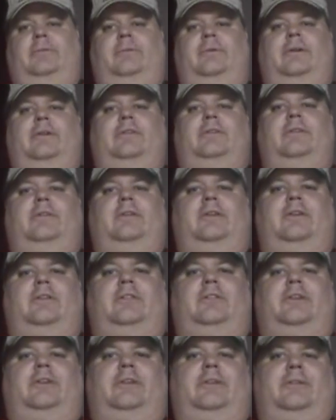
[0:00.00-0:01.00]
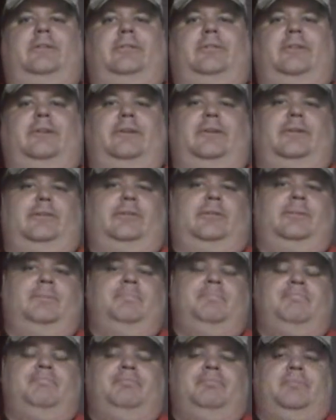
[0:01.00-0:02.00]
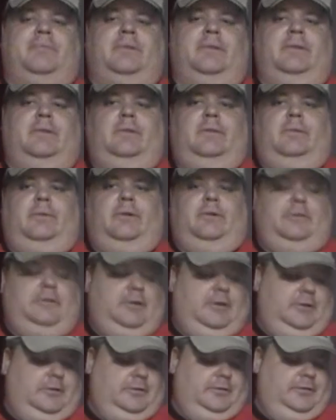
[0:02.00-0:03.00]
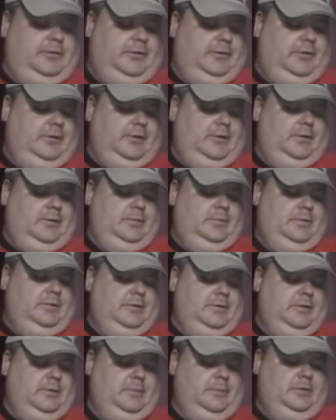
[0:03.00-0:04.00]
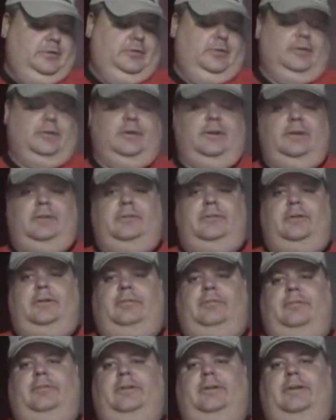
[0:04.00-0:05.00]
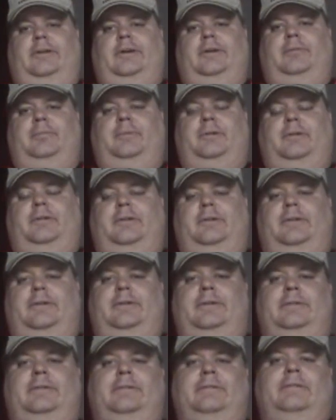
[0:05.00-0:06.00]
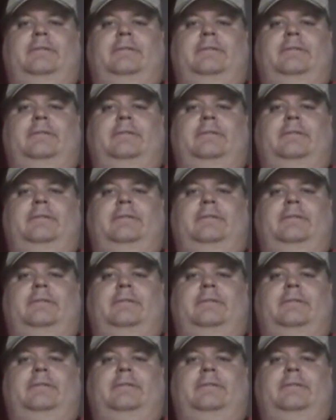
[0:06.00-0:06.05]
went to the Stanley Cup Finals with Tyler Toffoli, but the Montreal Canadiens definitely have been, uh,